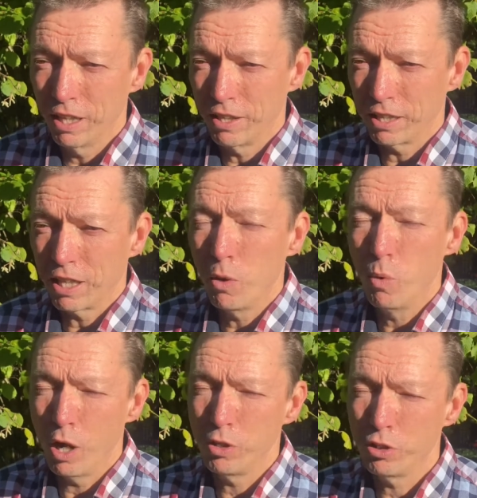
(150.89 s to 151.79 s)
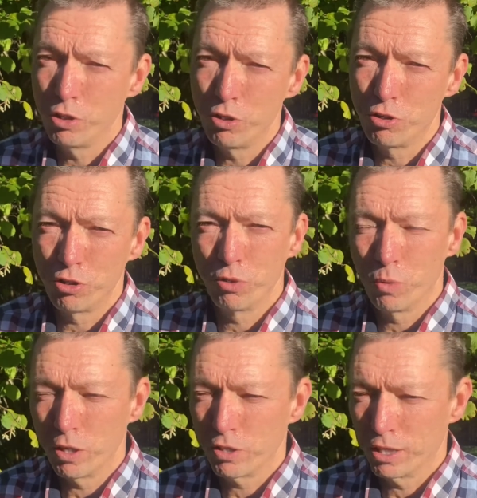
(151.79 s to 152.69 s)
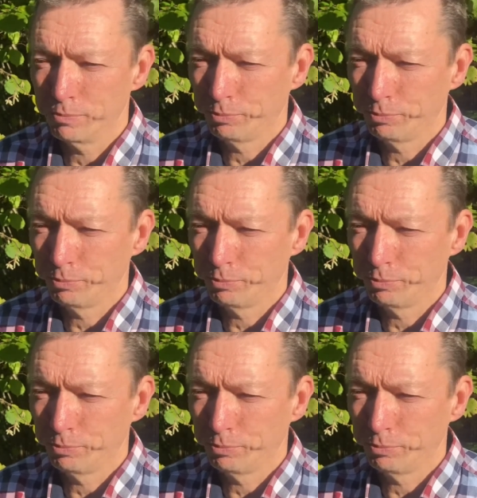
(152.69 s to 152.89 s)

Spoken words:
that they won't use during winter,